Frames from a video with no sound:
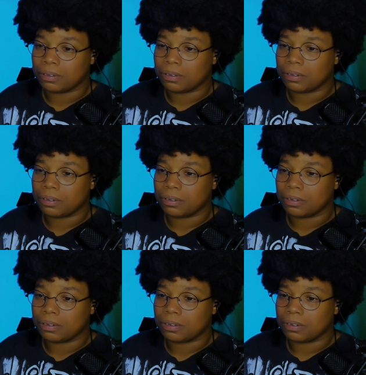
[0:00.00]

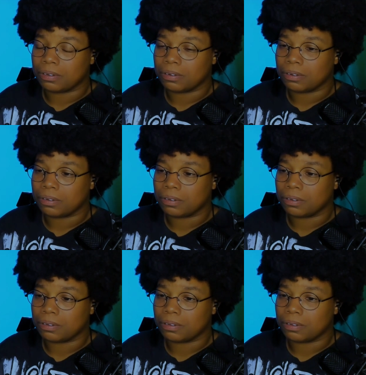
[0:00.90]
(no one is talking)